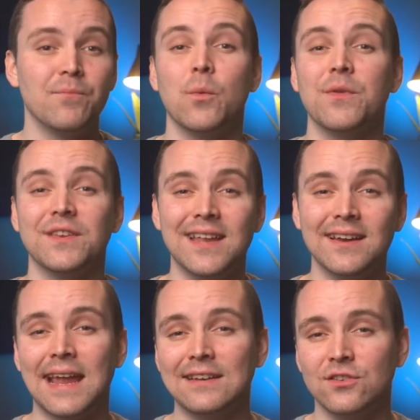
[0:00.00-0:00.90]
than with a
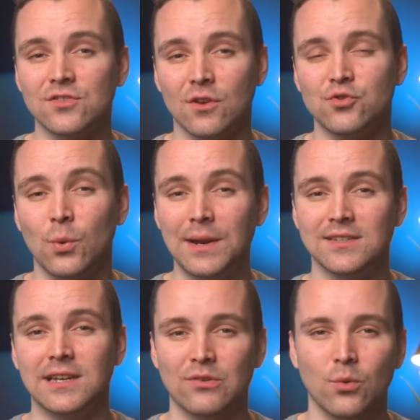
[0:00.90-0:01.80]
dedicated social
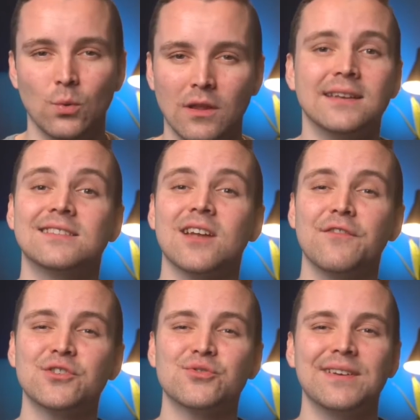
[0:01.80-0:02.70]
listening tool.
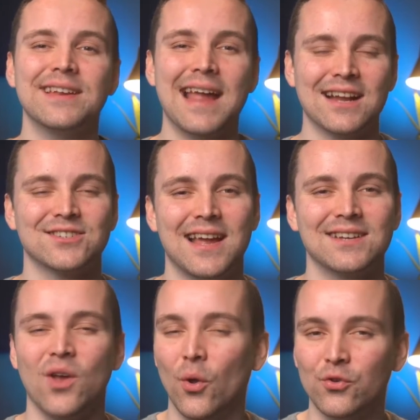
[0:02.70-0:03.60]
Discover trending
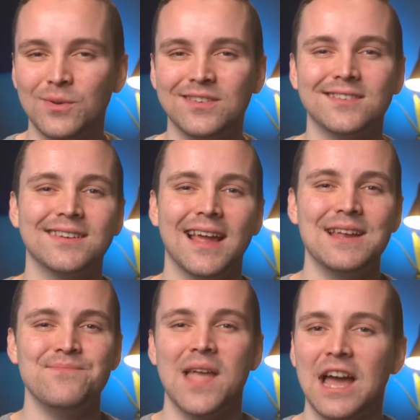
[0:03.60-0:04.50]
hashtags on Twitter
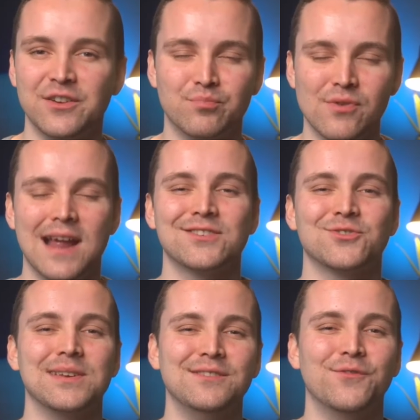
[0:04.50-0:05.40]
today at
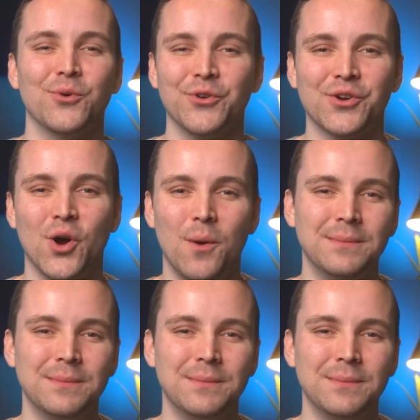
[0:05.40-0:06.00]
brand24.com.